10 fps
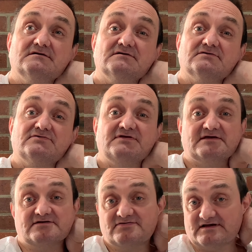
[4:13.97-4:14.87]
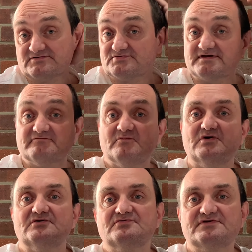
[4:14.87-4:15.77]
six or seven
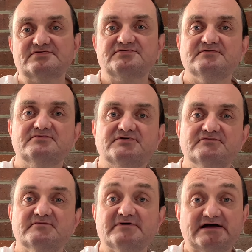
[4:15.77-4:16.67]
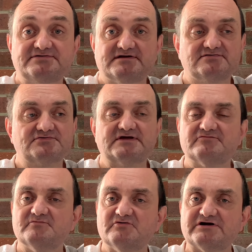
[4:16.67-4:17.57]
wounds into them. 6 or
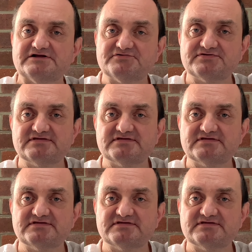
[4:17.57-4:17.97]
7 Marines